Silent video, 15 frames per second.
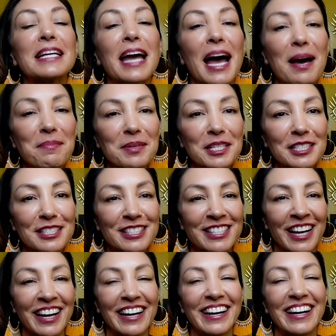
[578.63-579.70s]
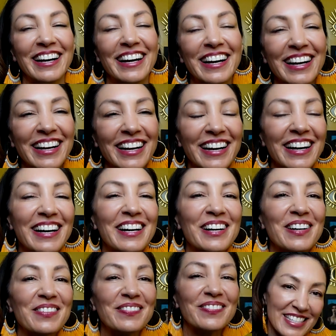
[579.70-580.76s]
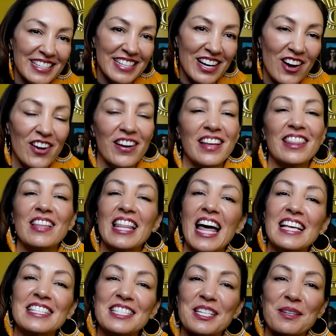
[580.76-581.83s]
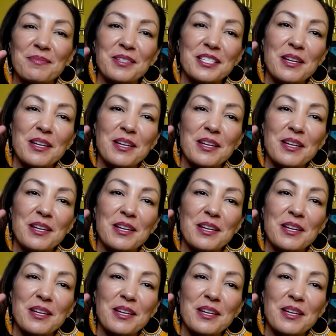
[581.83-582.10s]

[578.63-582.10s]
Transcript: habits. all right, last tip,